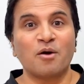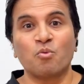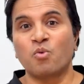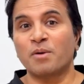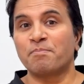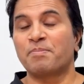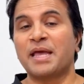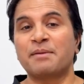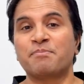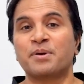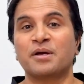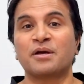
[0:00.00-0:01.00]
One
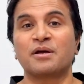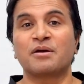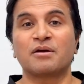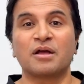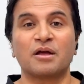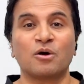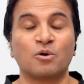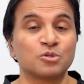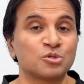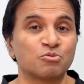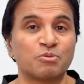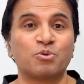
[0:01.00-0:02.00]
paper
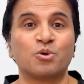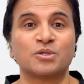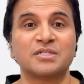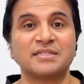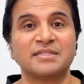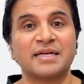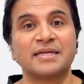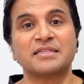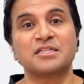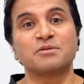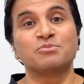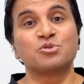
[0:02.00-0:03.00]
also reported
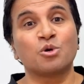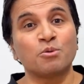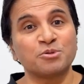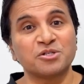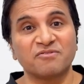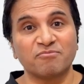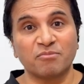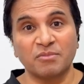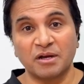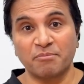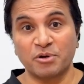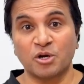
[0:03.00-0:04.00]
that the absorption of
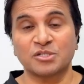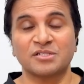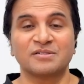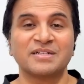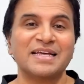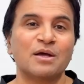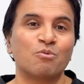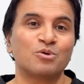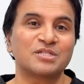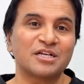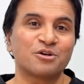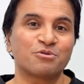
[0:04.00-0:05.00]
minoxidil
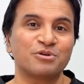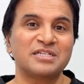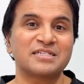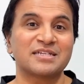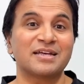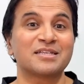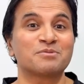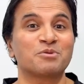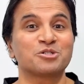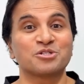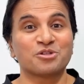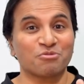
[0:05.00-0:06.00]
was increased as
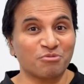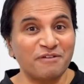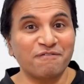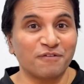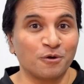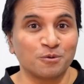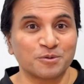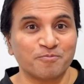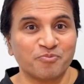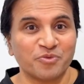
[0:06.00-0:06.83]
much as threefold